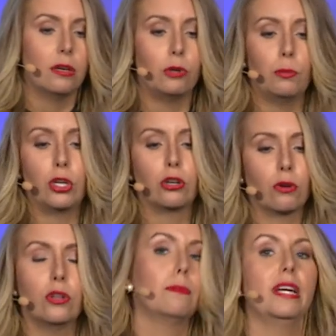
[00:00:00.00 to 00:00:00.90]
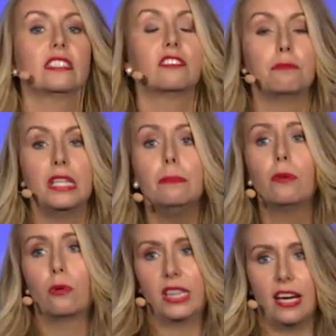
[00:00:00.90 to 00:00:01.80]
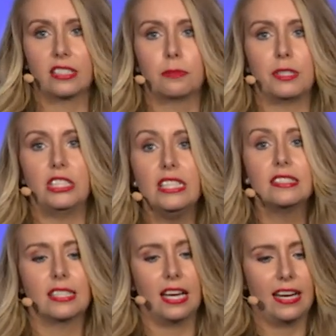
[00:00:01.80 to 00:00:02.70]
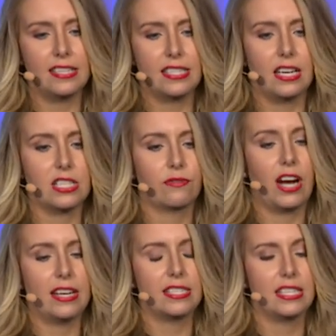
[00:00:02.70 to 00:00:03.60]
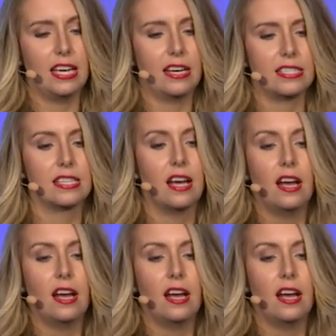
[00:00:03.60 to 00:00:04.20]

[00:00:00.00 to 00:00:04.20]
We want to grow the base of people with expertise in ICS4ICS,